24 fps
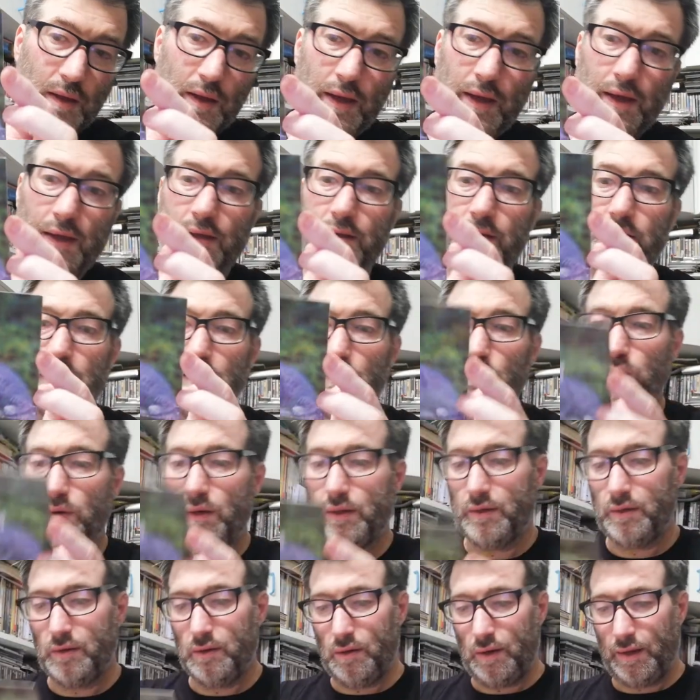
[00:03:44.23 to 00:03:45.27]
And this
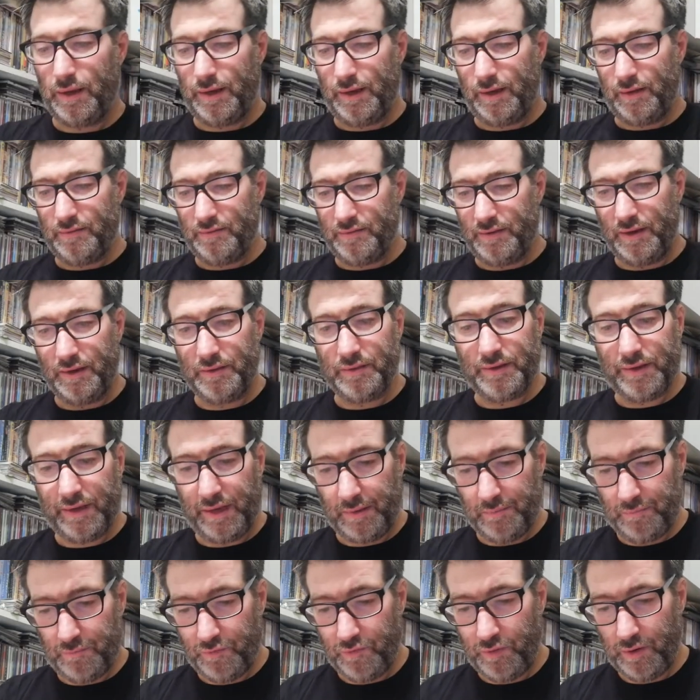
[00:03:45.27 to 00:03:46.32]
one, like I said,
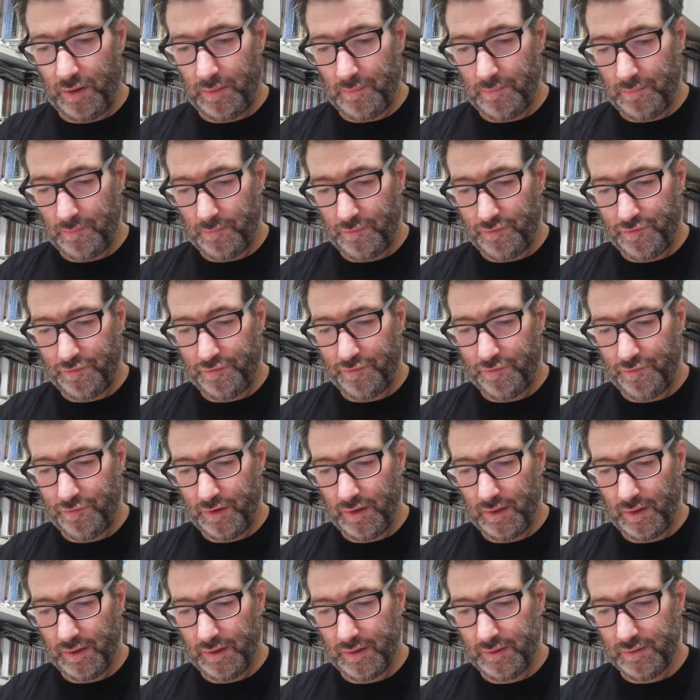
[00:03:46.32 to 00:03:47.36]
came from
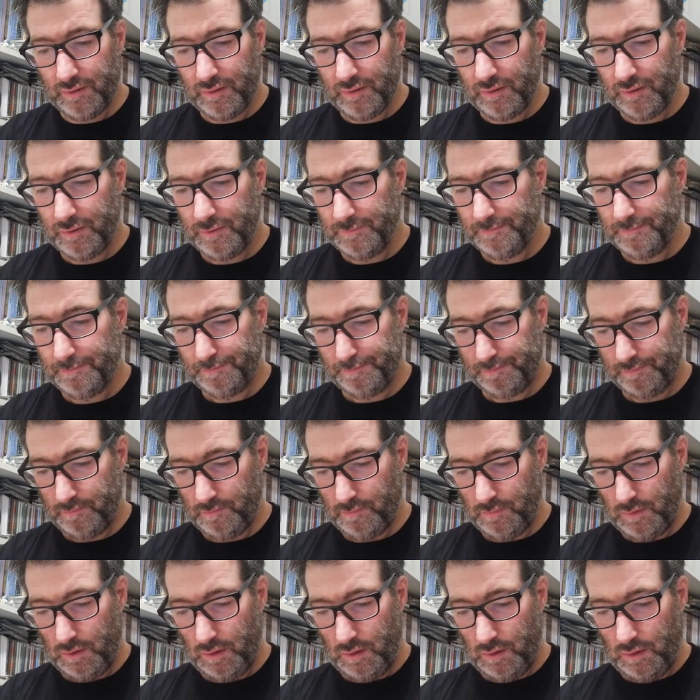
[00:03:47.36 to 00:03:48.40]
Finland,
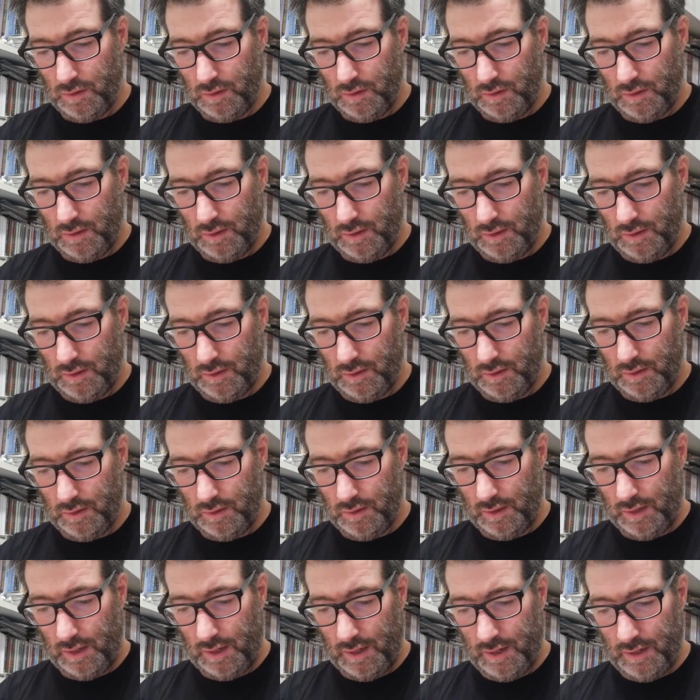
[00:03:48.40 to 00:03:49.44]

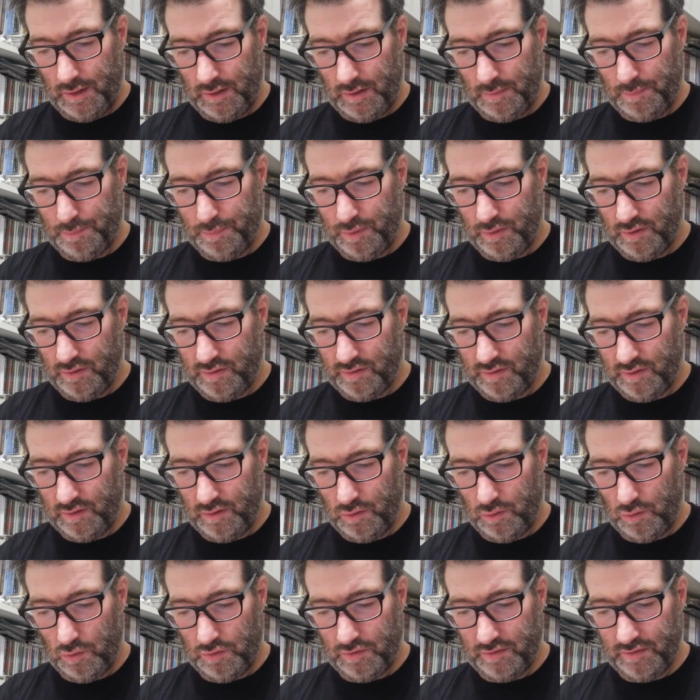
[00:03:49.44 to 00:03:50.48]
and the
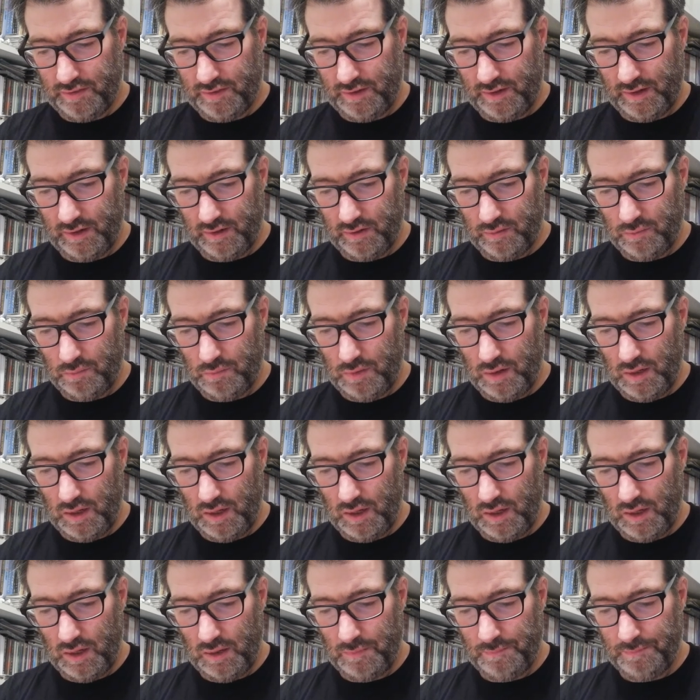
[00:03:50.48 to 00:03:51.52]
person who sent
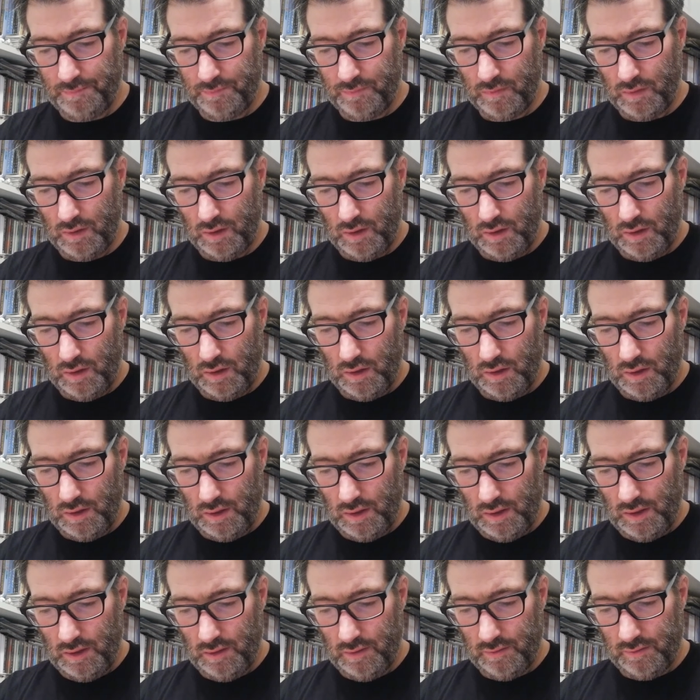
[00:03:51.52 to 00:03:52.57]
me
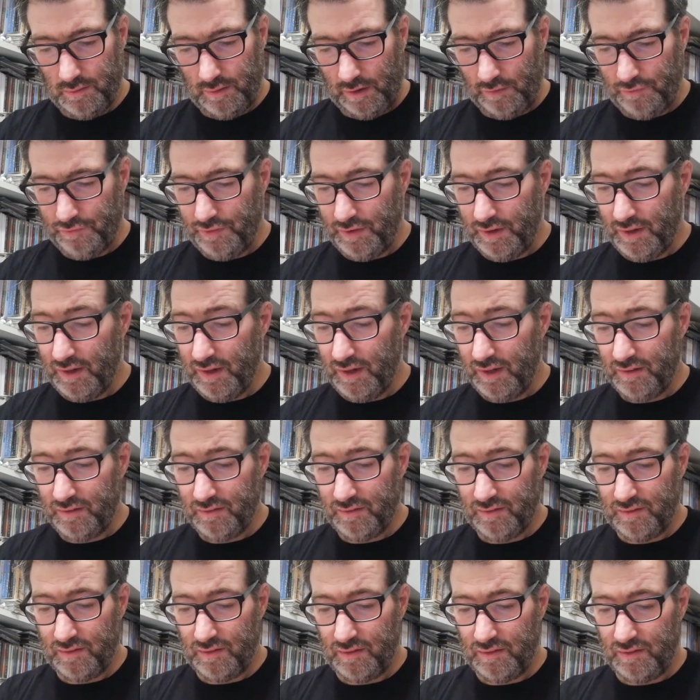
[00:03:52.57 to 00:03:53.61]
is, I think
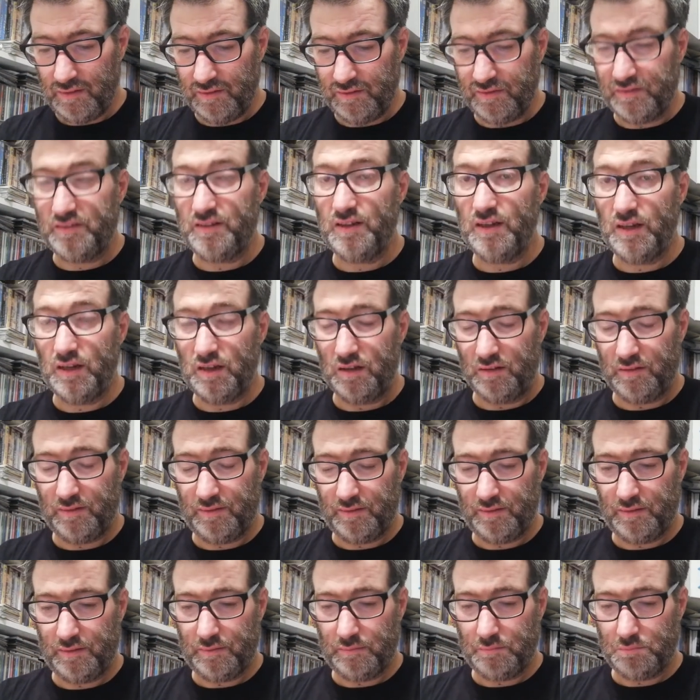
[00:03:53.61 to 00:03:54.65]
it's
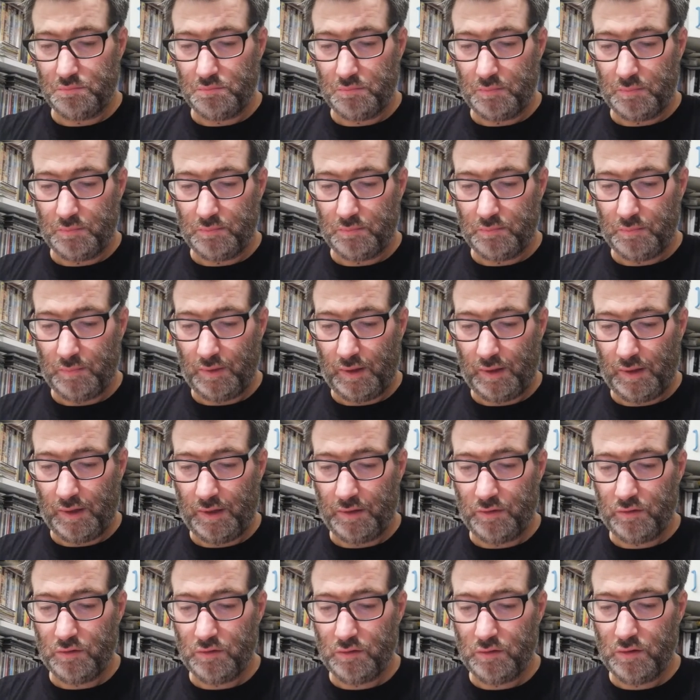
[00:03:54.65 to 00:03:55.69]
Giris.
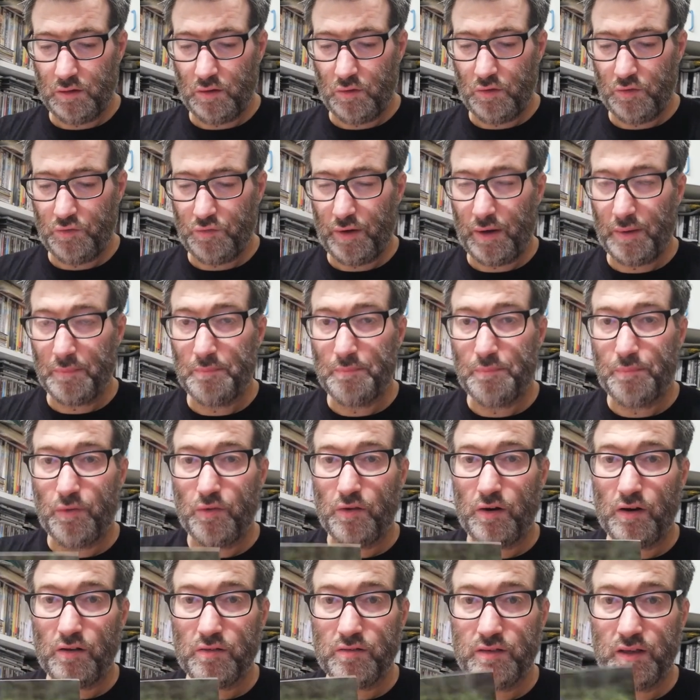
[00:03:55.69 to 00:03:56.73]
I don't know if I'm
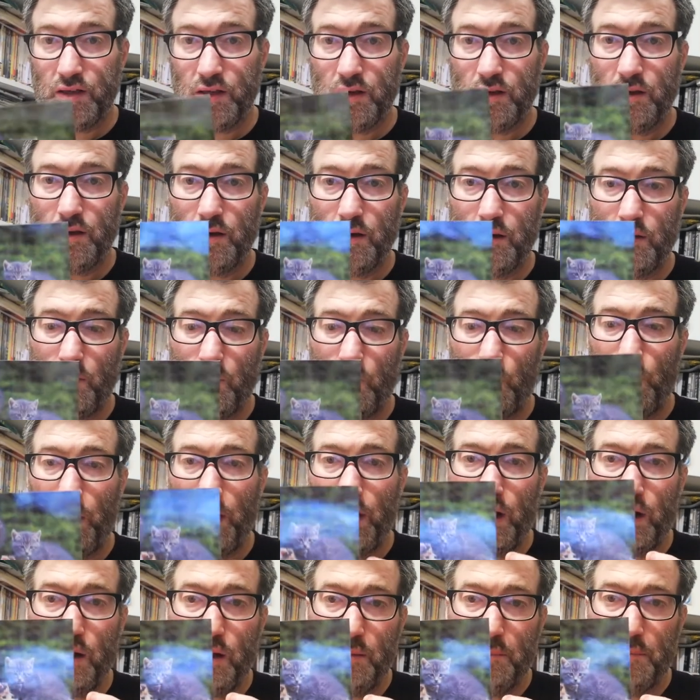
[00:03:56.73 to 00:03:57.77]
pronouncing
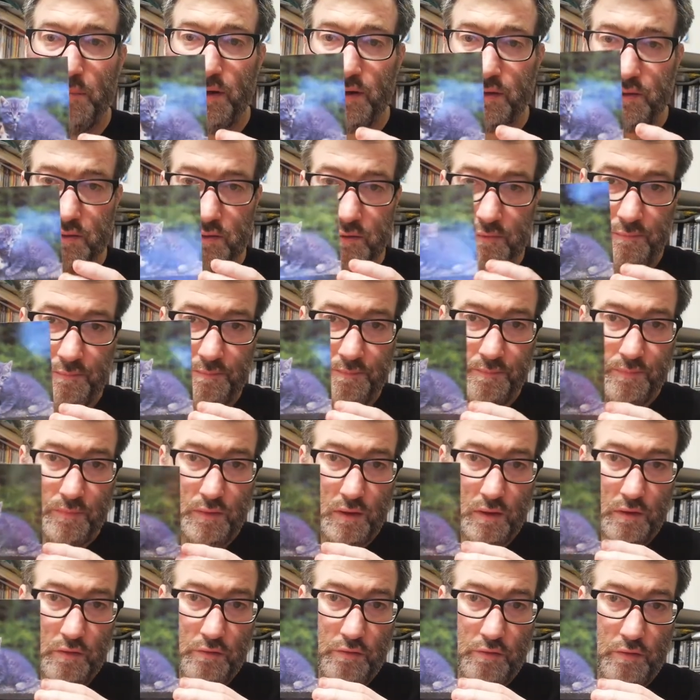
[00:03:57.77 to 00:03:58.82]
well, but
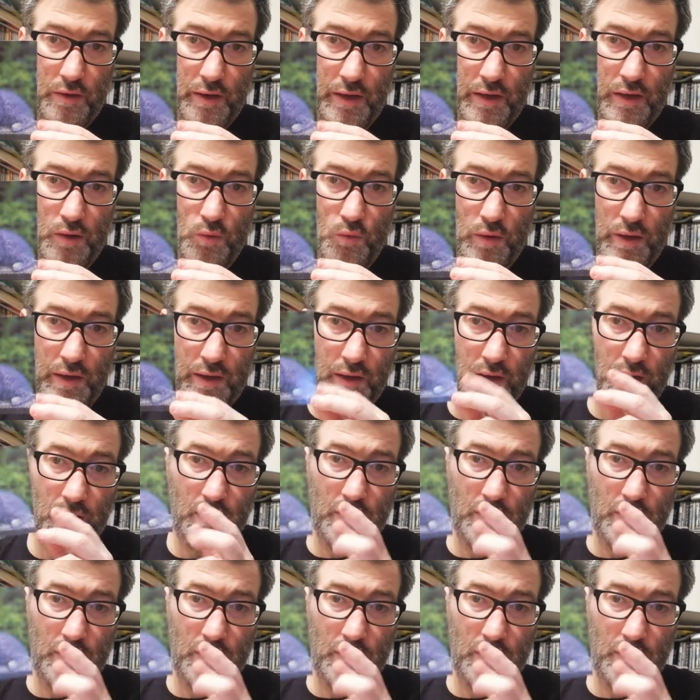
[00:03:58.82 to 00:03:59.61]
anyway,